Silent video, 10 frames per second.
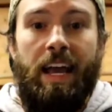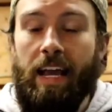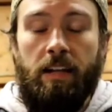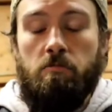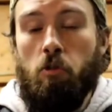
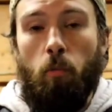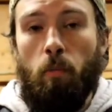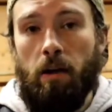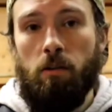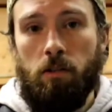And no
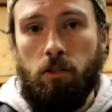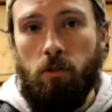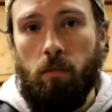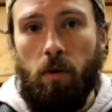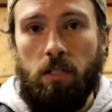matter the
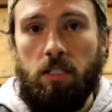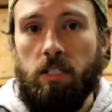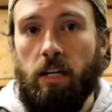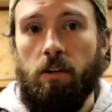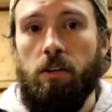tuning process
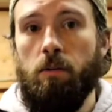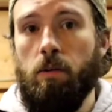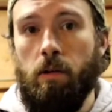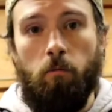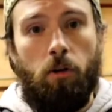that you're
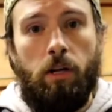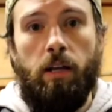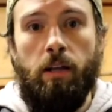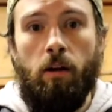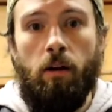doing, and
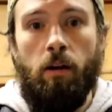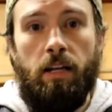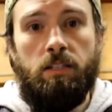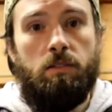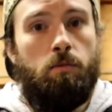in our
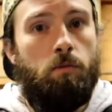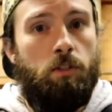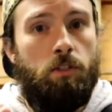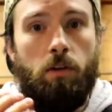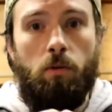case, we're
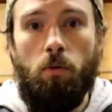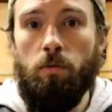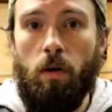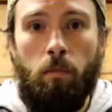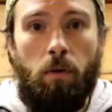just on
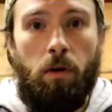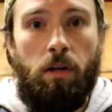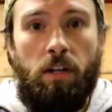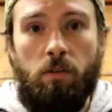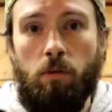old Von
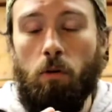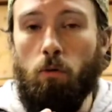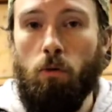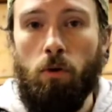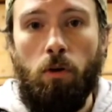Burgundy doing a
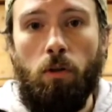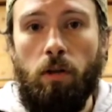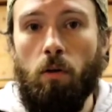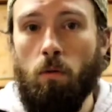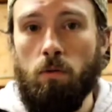
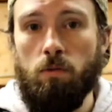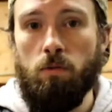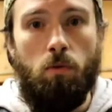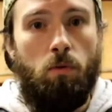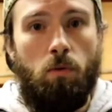really old
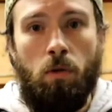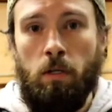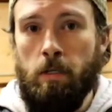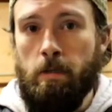school,